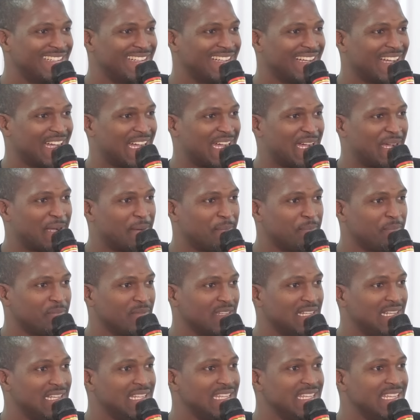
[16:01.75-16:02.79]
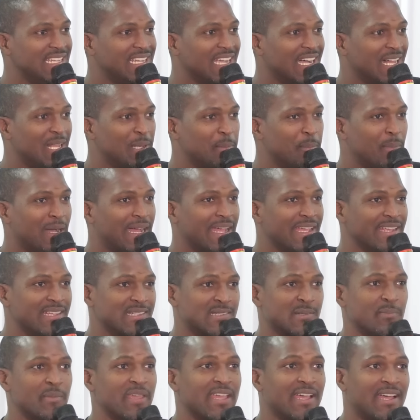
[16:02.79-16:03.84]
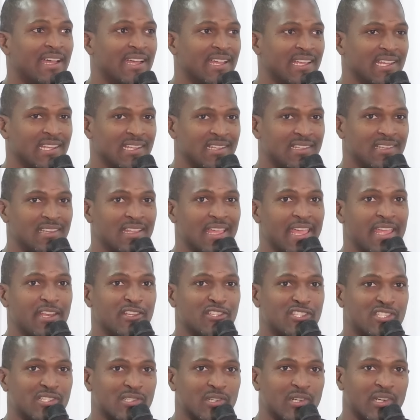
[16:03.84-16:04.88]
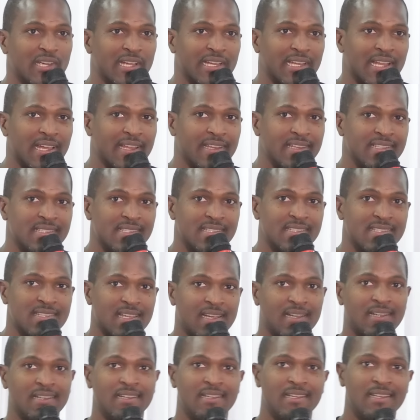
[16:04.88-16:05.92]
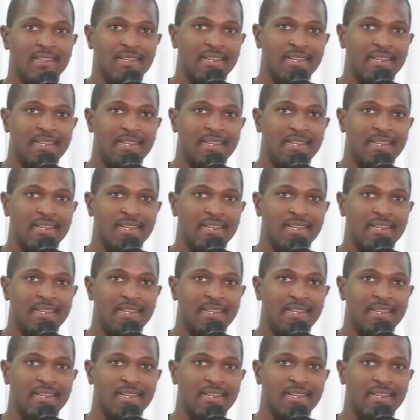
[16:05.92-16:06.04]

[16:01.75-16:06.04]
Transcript: The legal minds behind ensuring that this is a